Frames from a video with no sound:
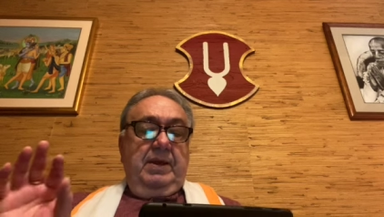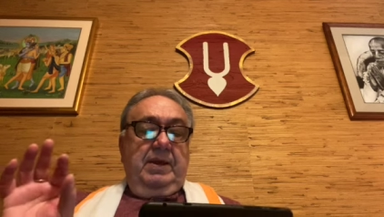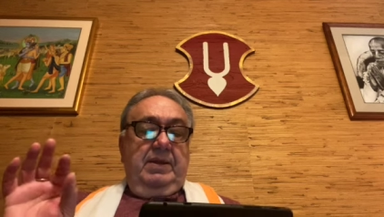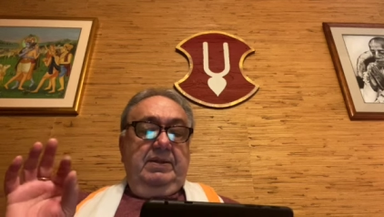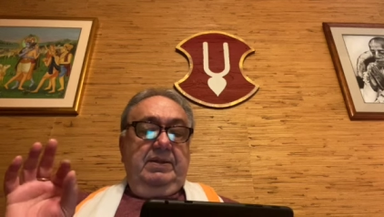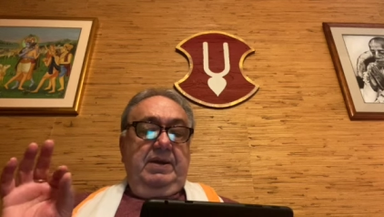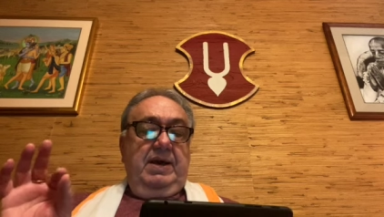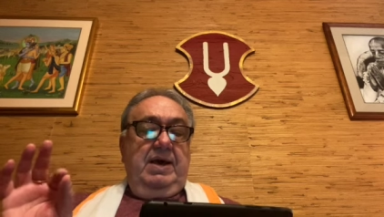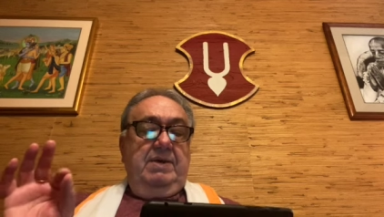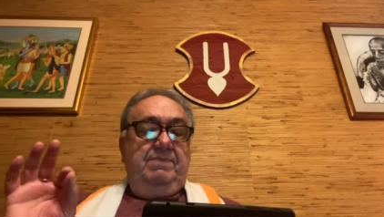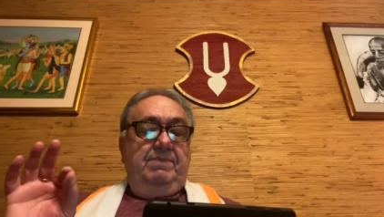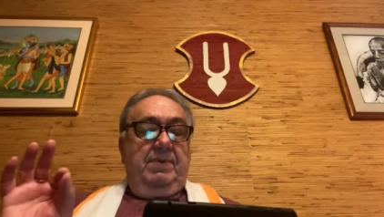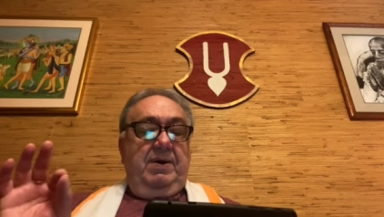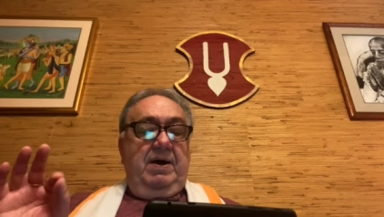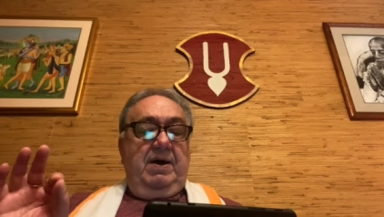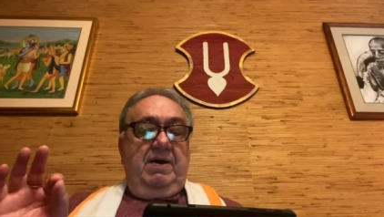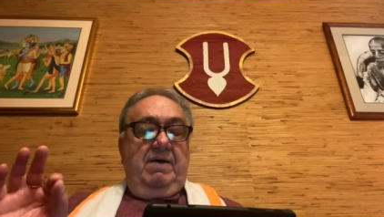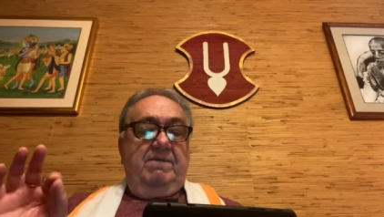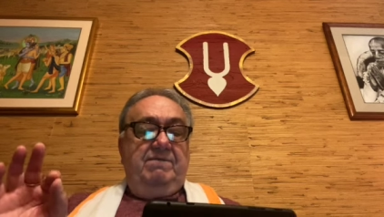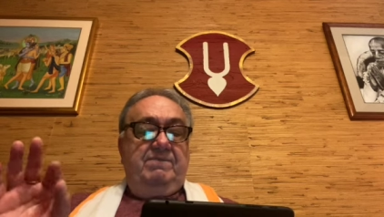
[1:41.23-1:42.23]
That
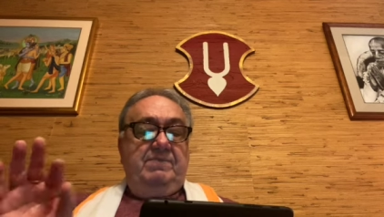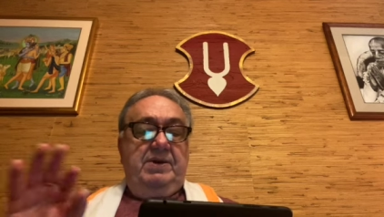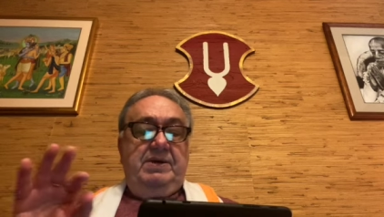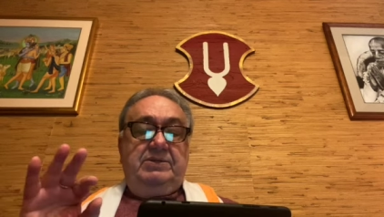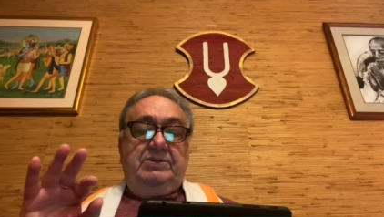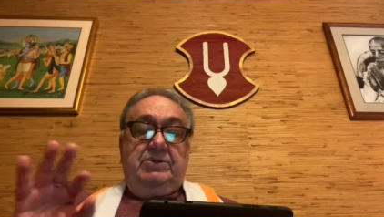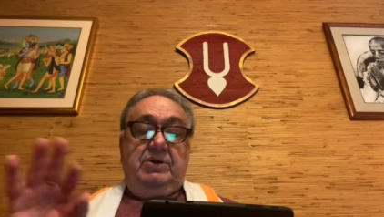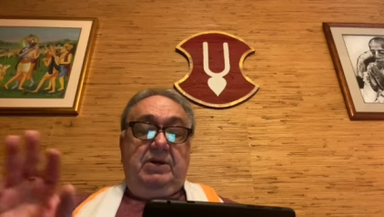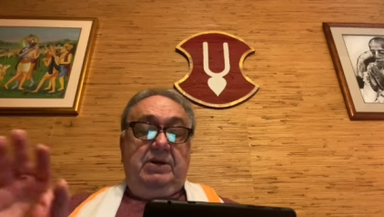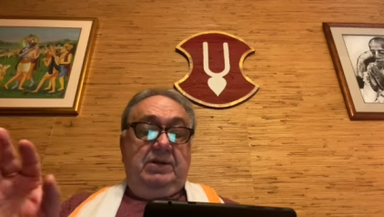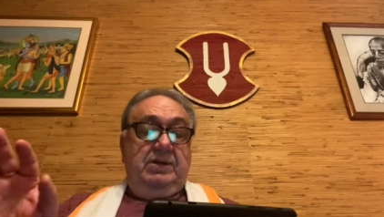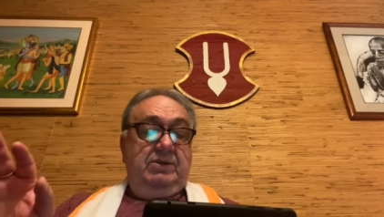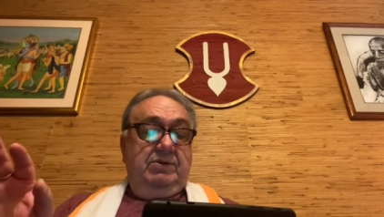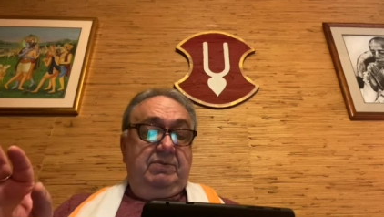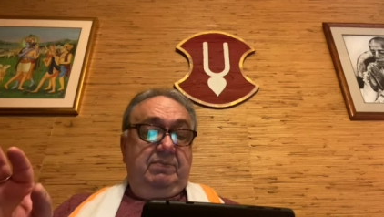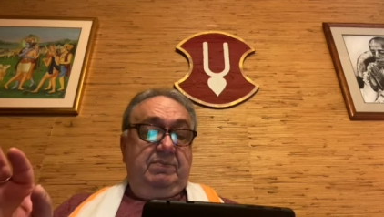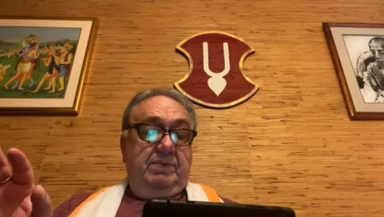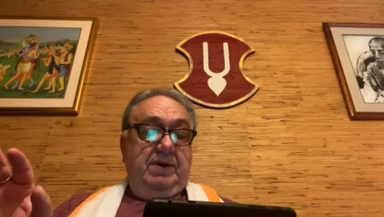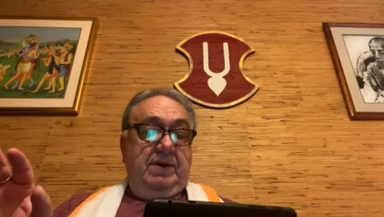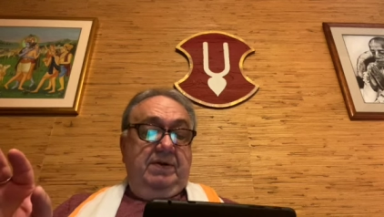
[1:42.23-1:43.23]
Bhav makes all other
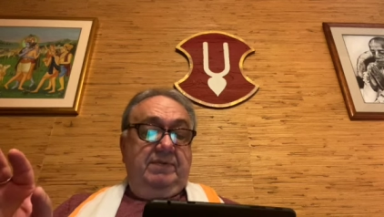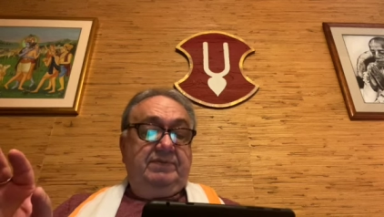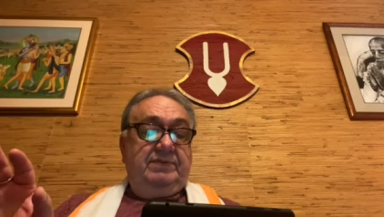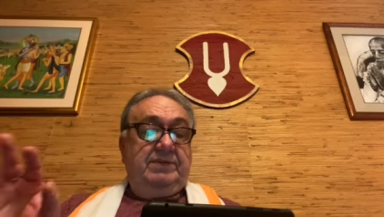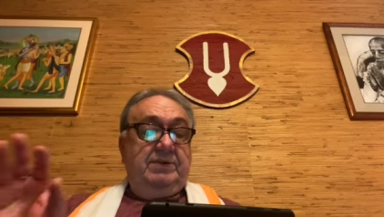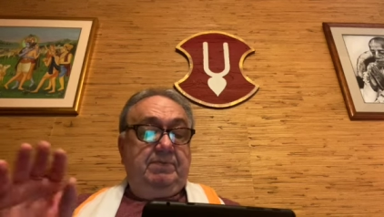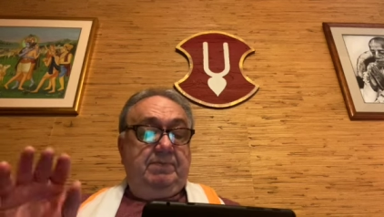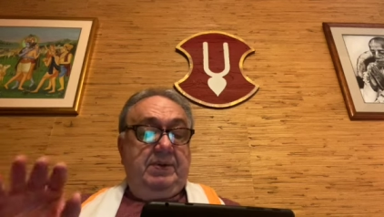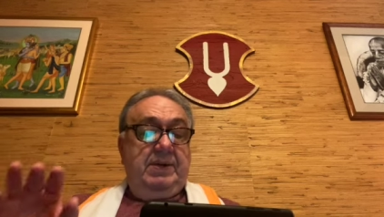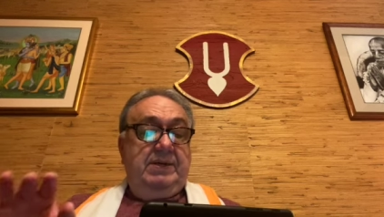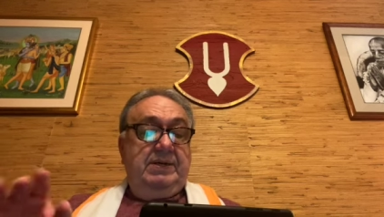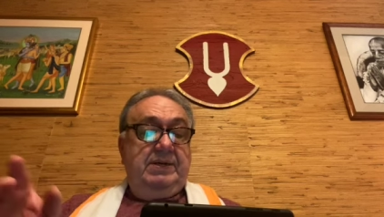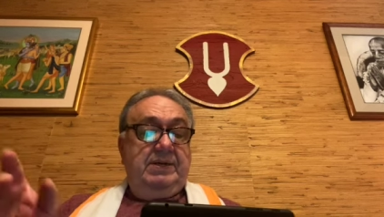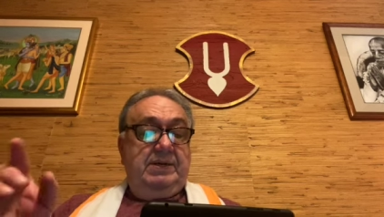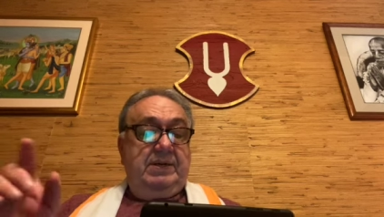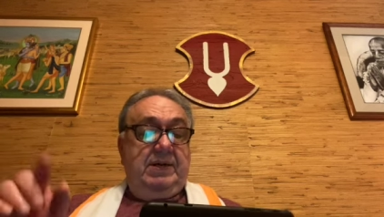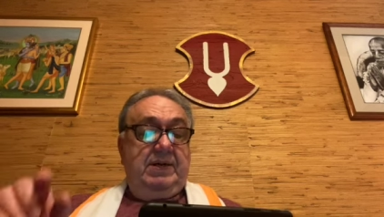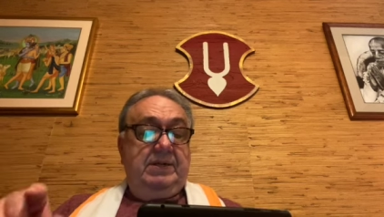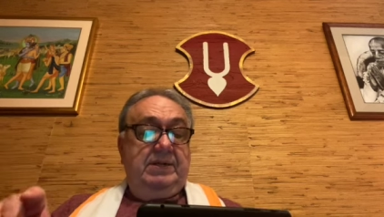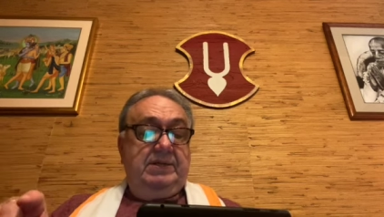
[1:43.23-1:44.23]
Bhavs dependent
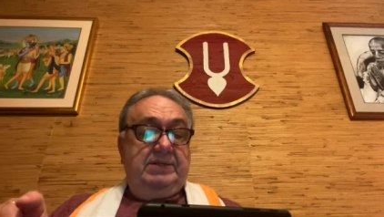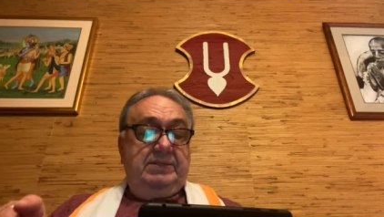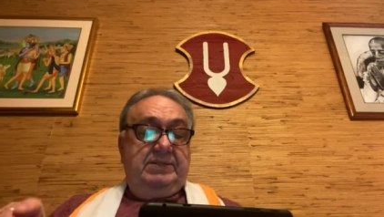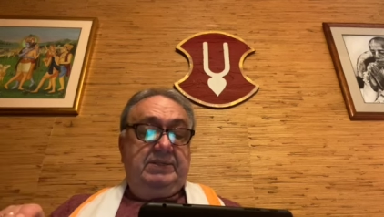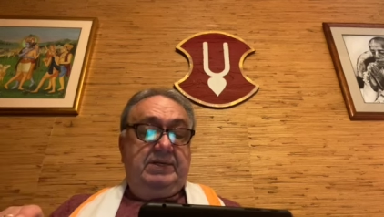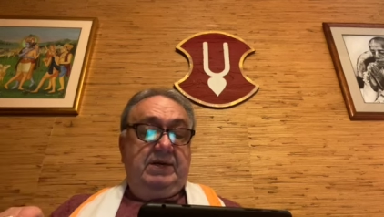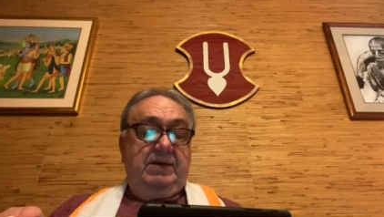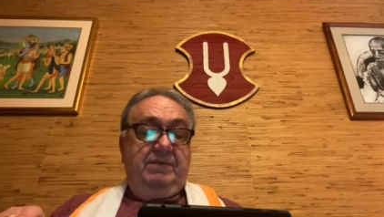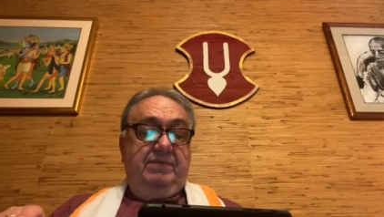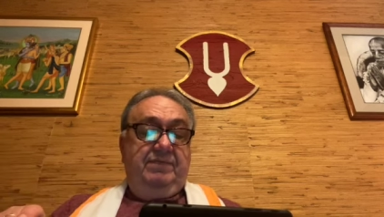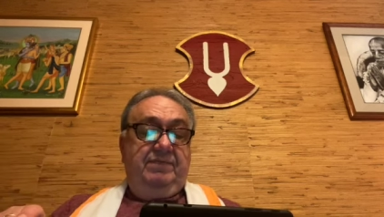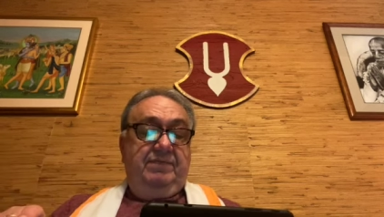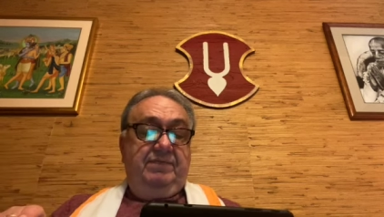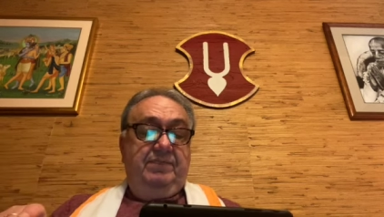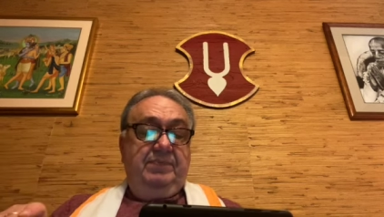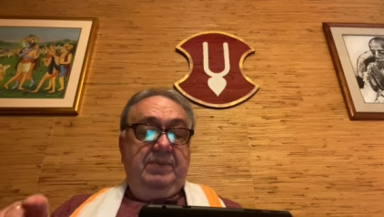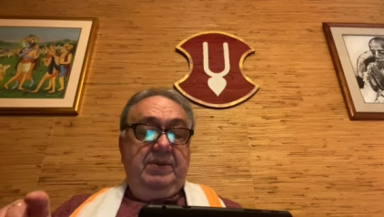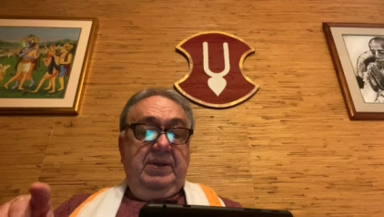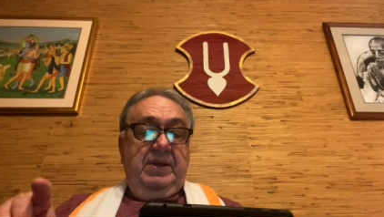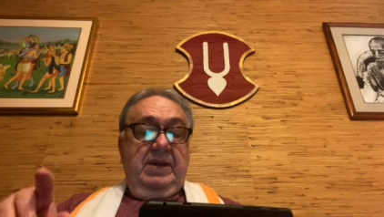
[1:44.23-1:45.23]
on itself
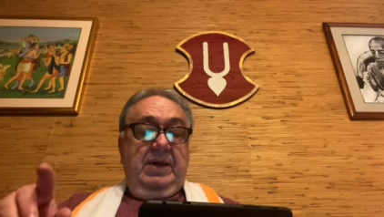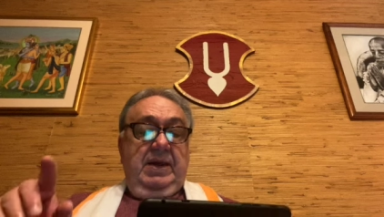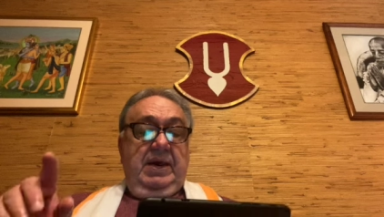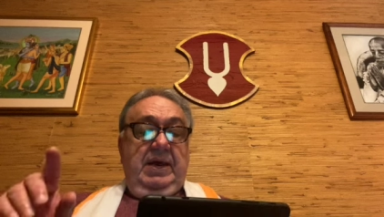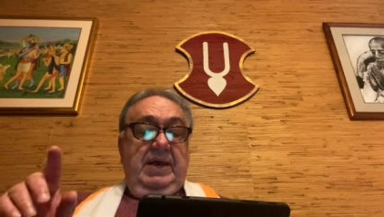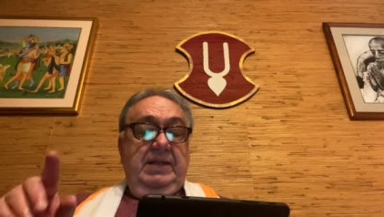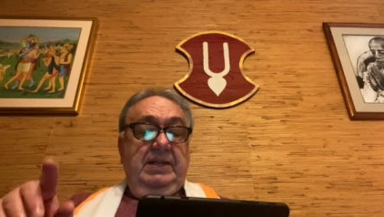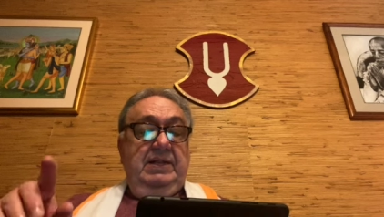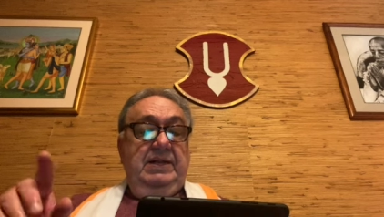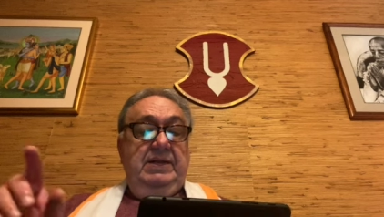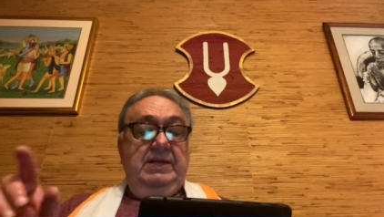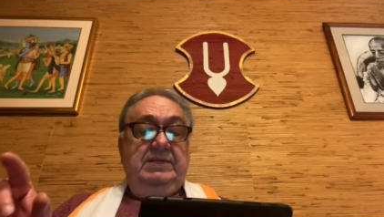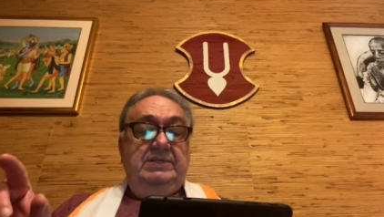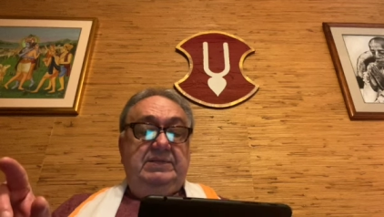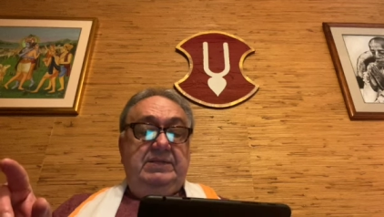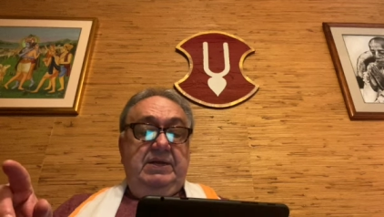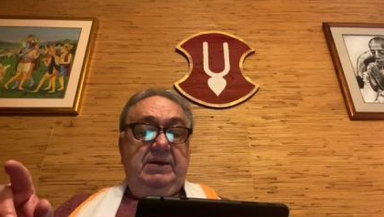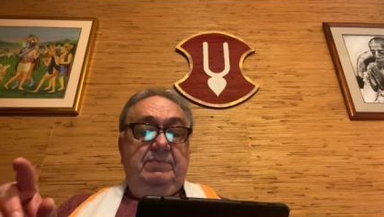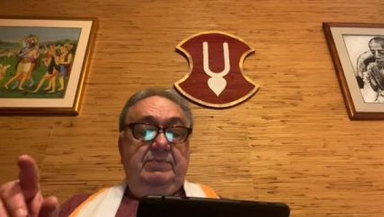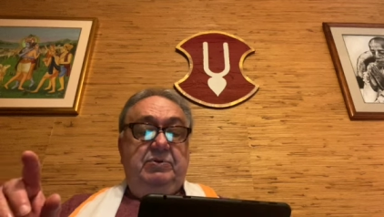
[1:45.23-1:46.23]
and leads
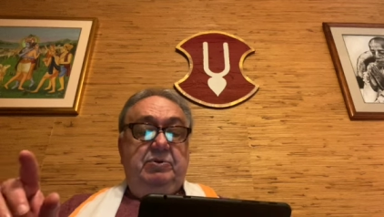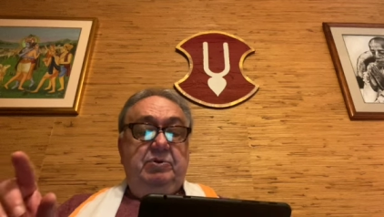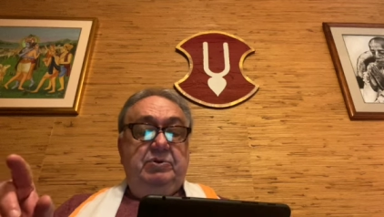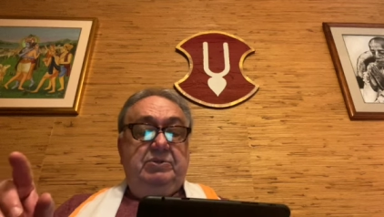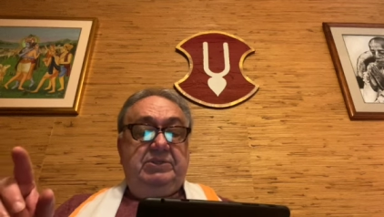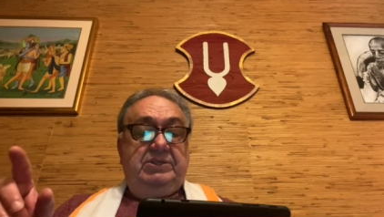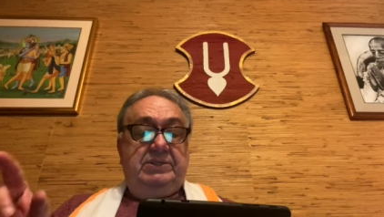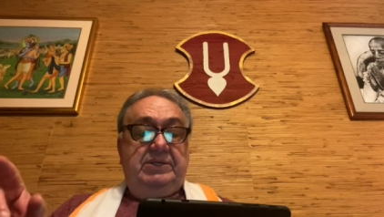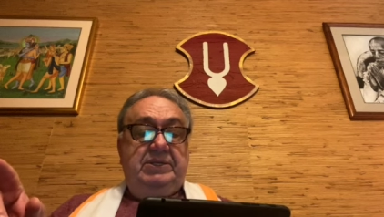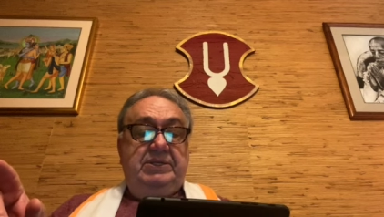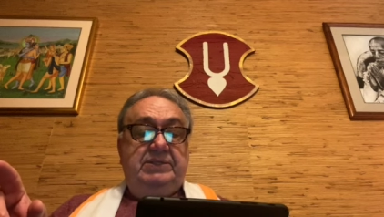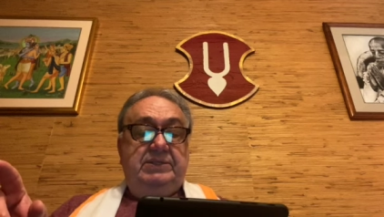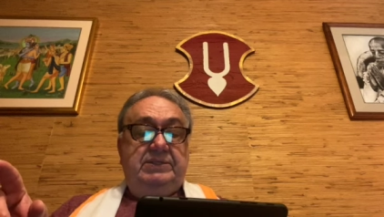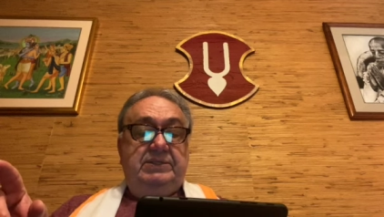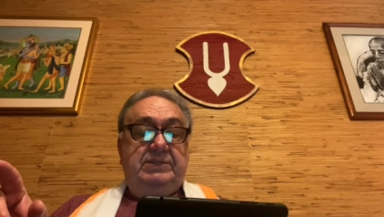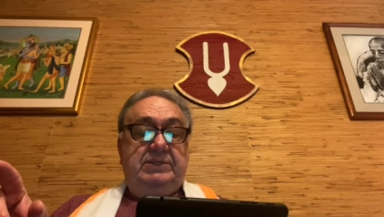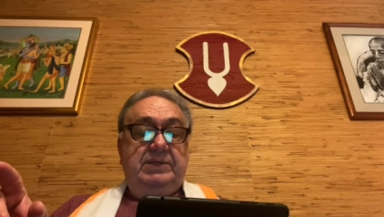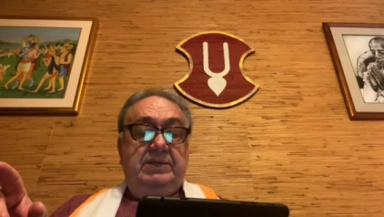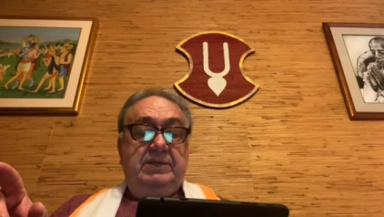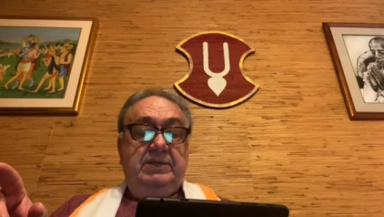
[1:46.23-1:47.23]
them to
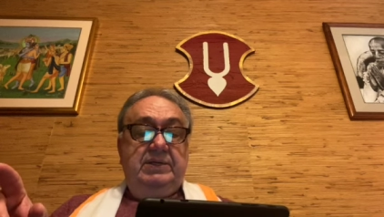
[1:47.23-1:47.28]
assist